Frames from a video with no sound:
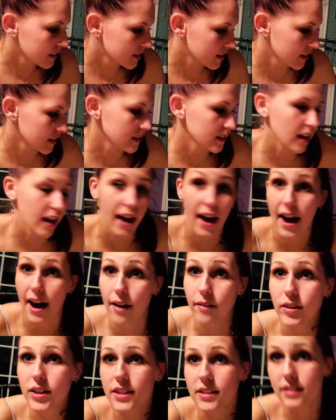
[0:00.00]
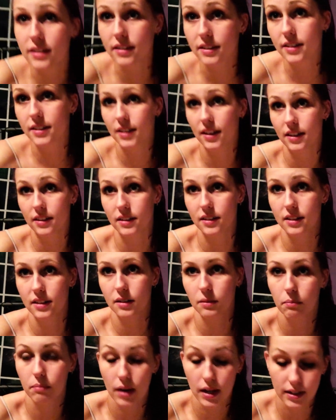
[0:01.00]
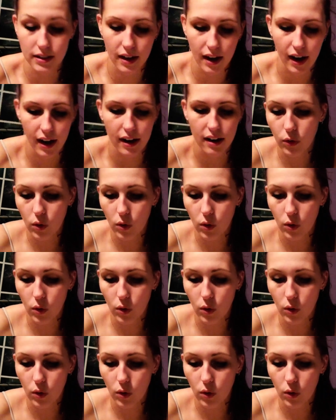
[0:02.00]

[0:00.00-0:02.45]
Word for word: since I haven't since Monday.